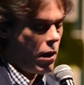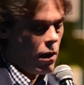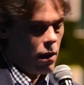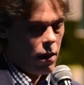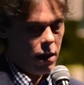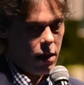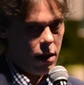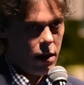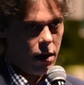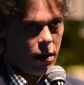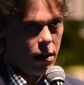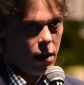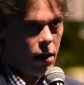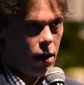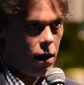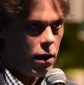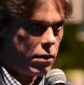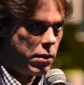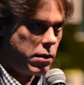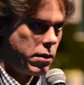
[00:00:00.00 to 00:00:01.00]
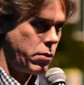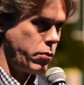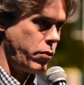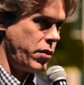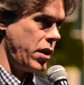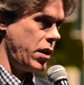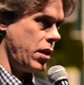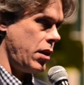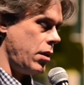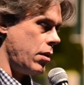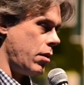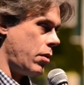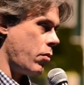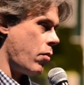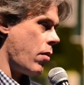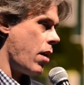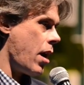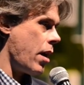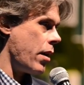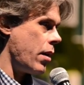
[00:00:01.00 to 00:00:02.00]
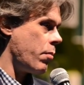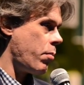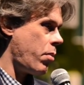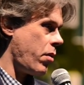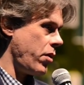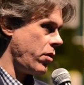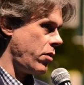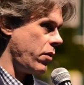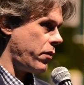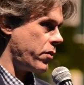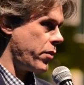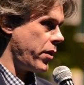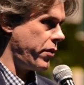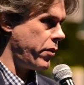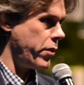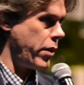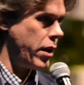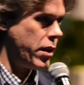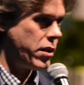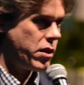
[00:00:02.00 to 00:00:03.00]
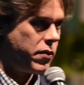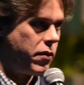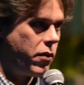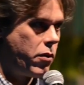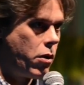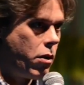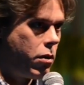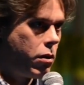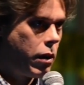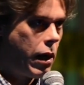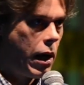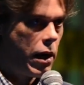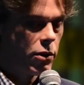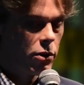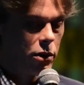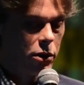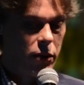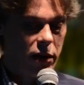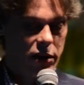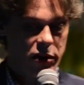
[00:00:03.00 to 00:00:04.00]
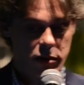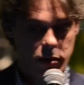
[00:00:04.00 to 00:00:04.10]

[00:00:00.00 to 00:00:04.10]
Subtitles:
As we needed one point of reference for all countries, one